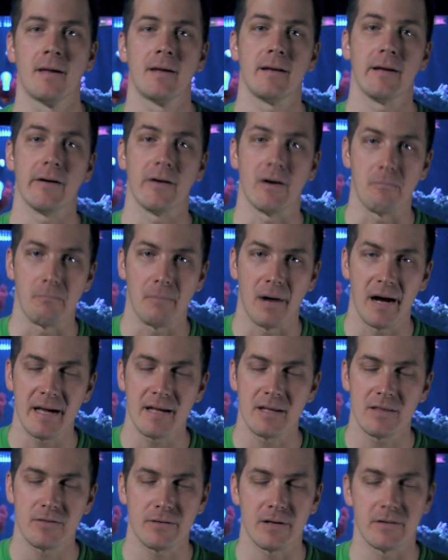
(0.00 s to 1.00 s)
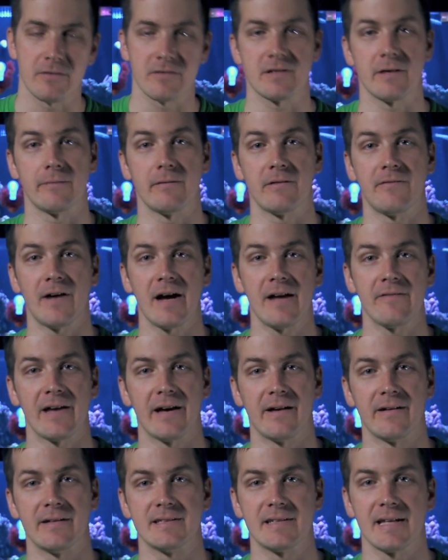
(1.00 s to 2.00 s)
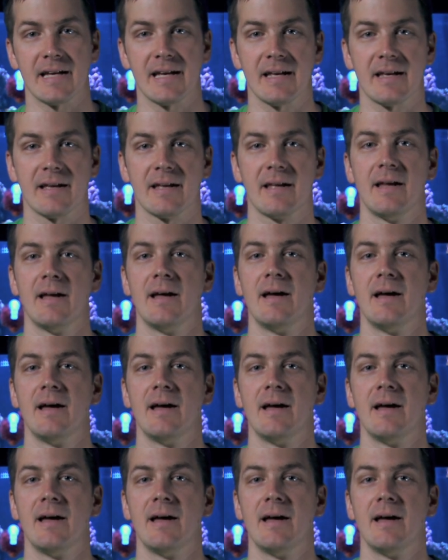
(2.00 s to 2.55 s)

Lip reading: Now, on my 375-gallon tank,